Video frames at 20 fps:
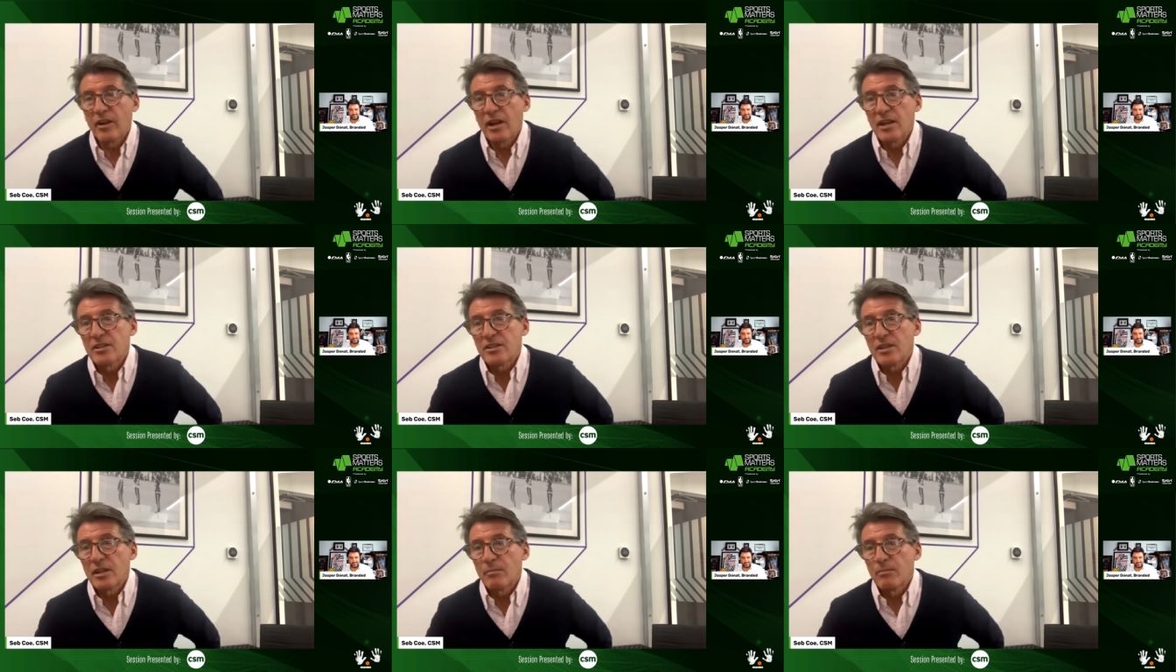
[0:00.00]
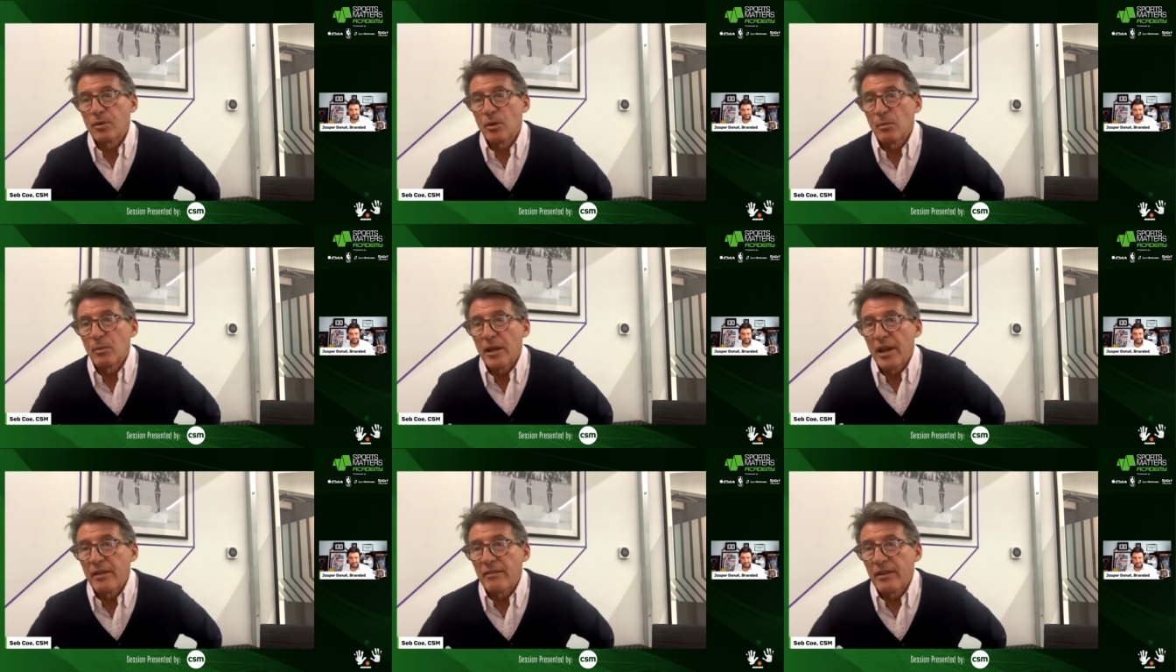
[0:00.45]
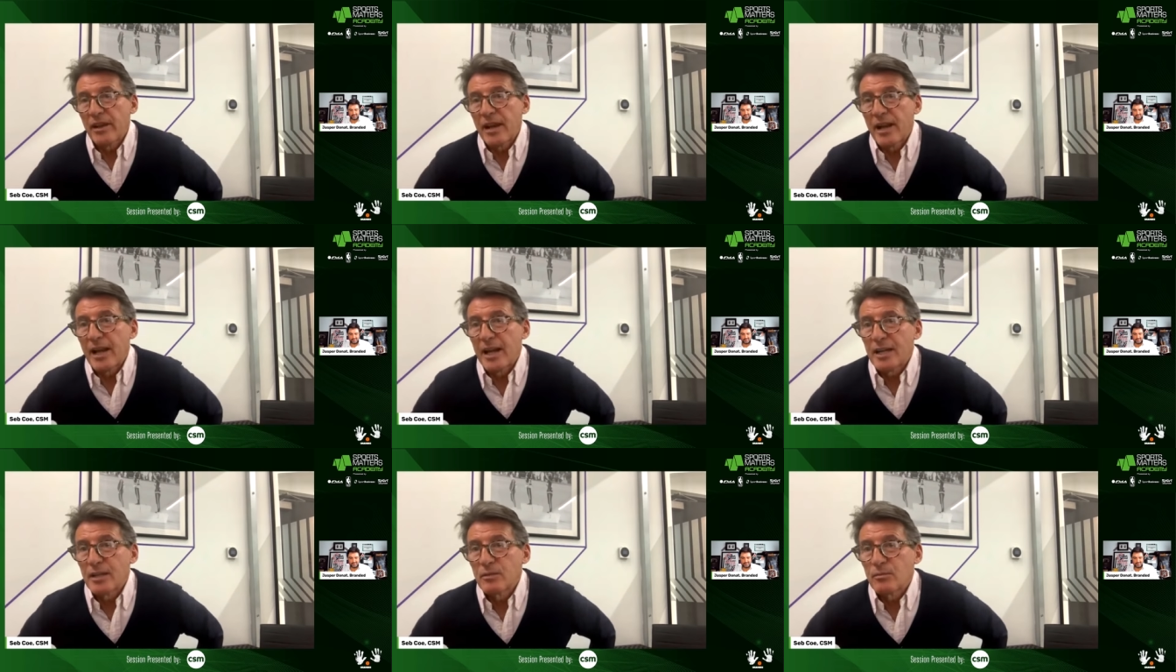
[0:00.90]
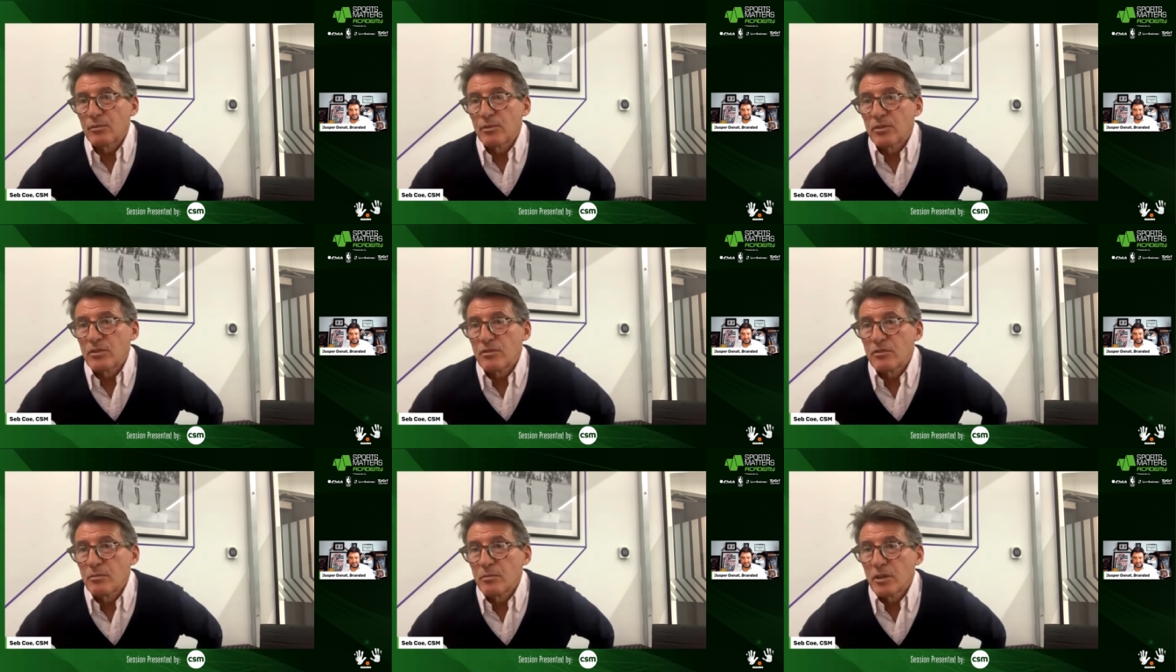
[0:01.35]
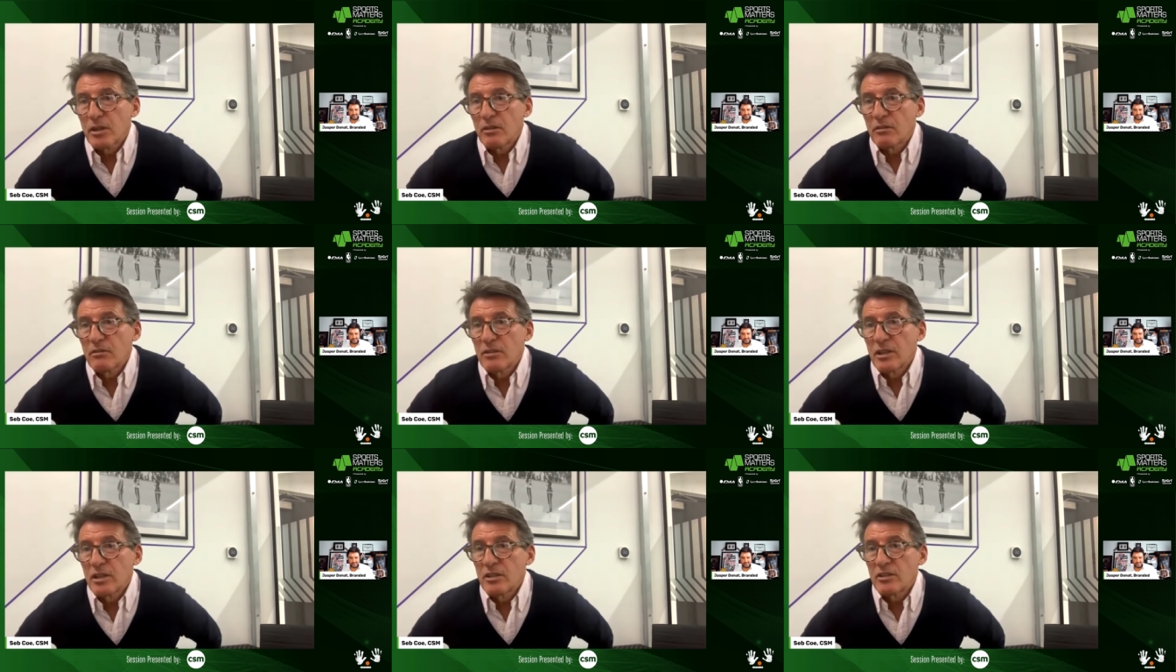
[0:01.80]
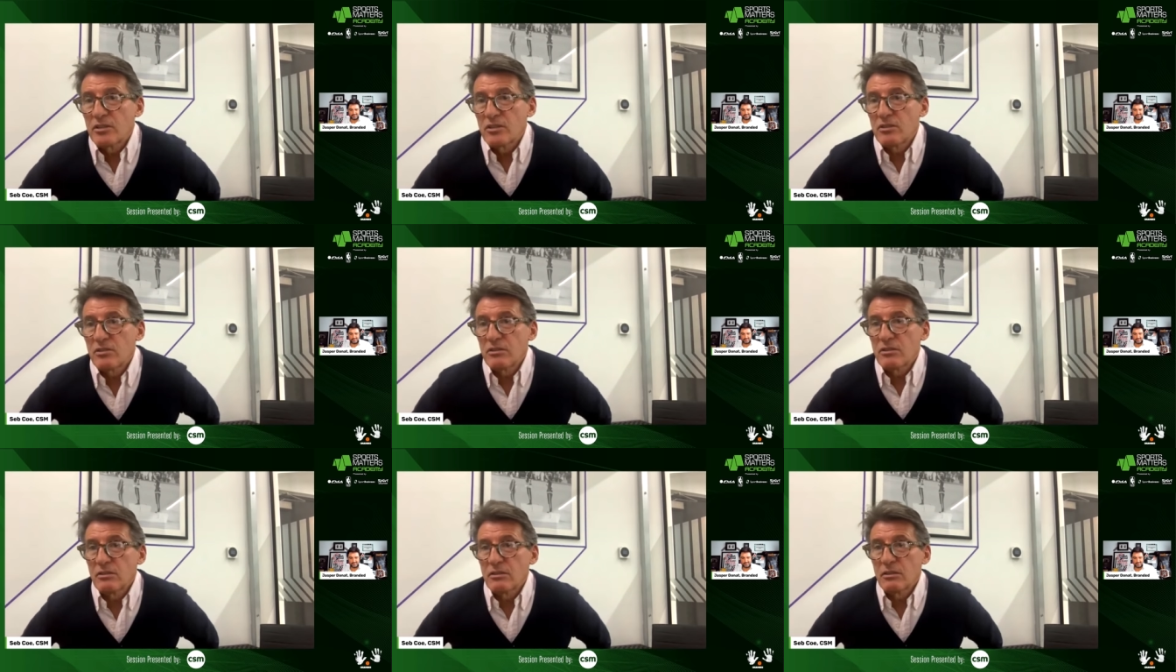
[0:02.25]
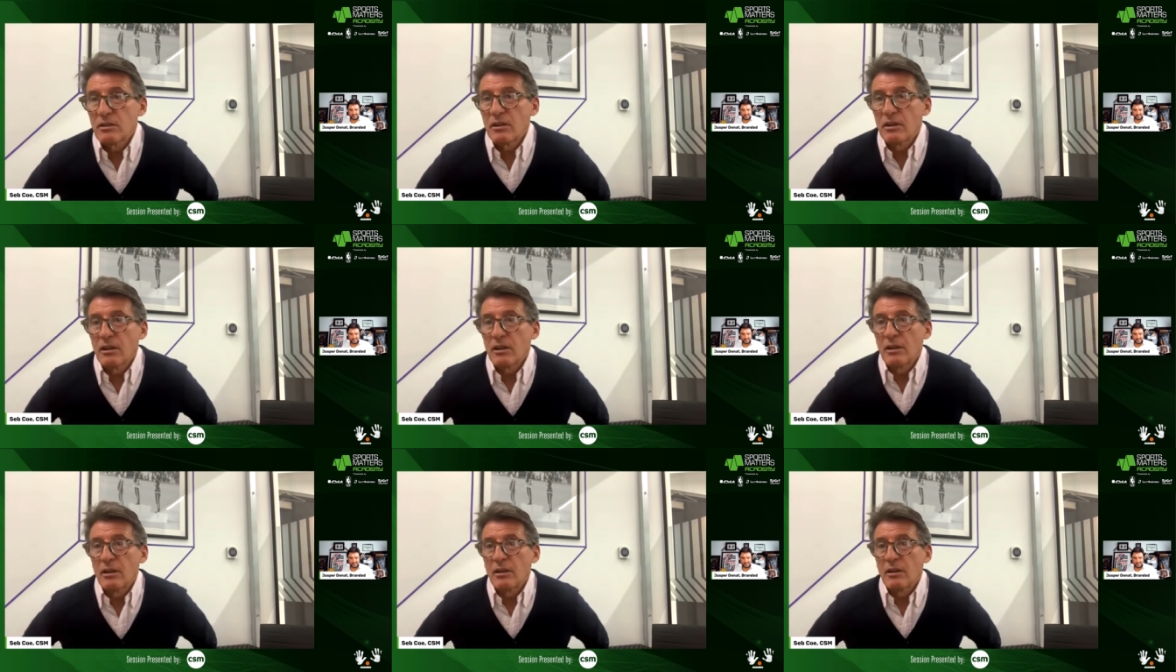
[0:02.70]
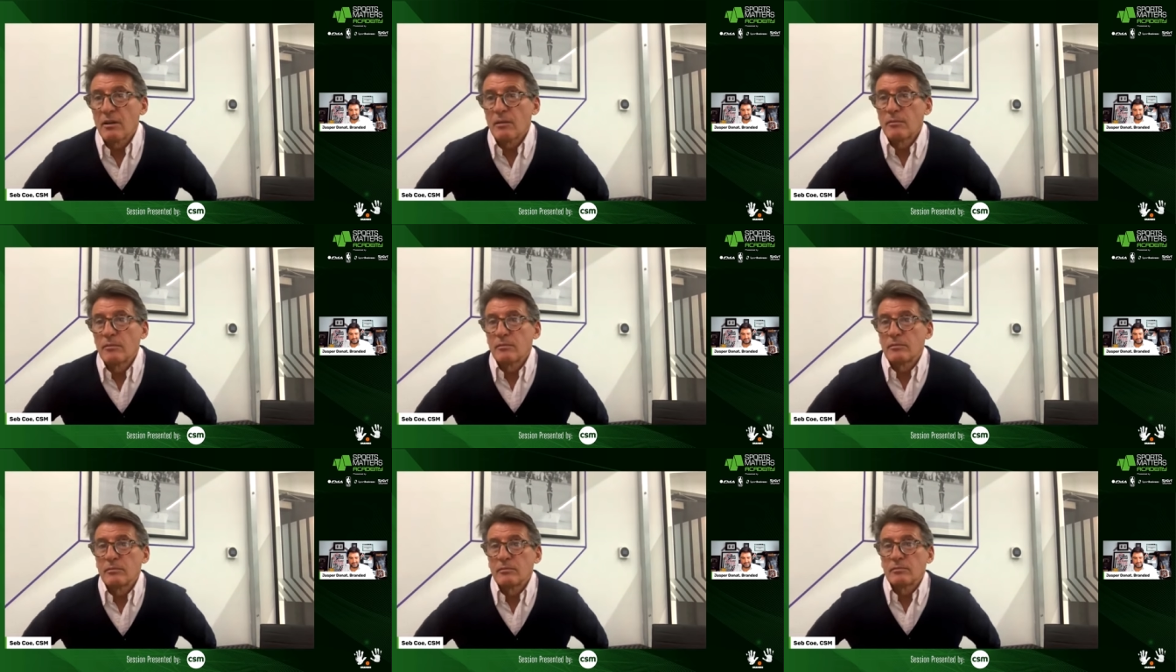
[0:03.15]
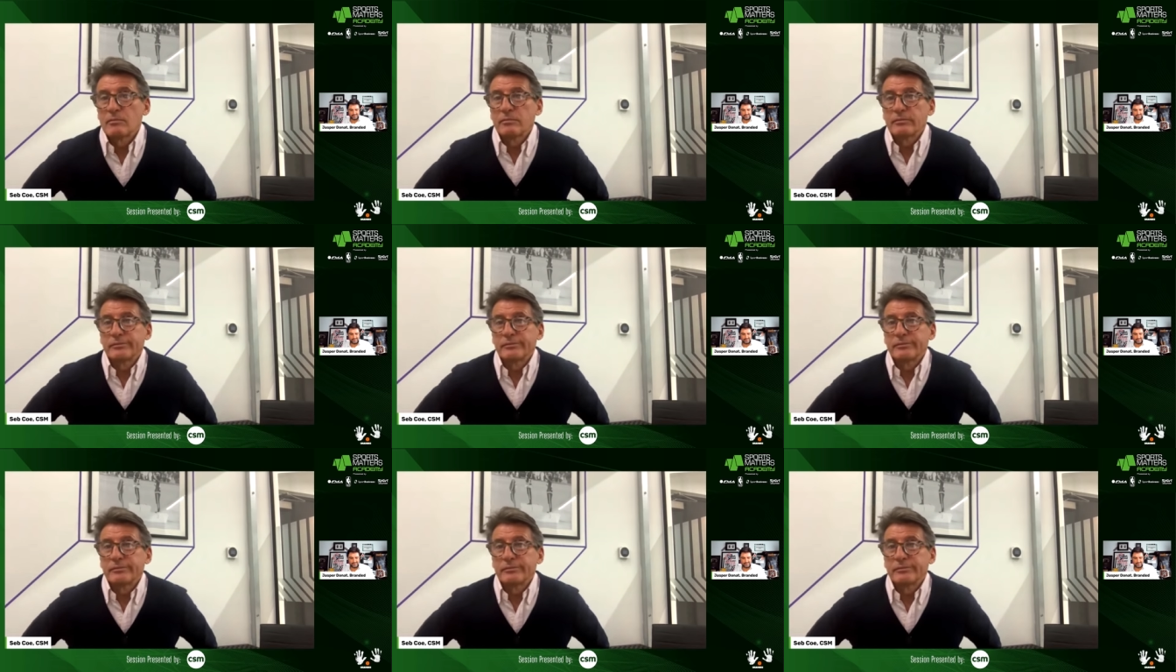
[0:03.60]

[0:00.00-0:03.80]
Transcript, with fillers: advice I probably ever had was from a careers, um,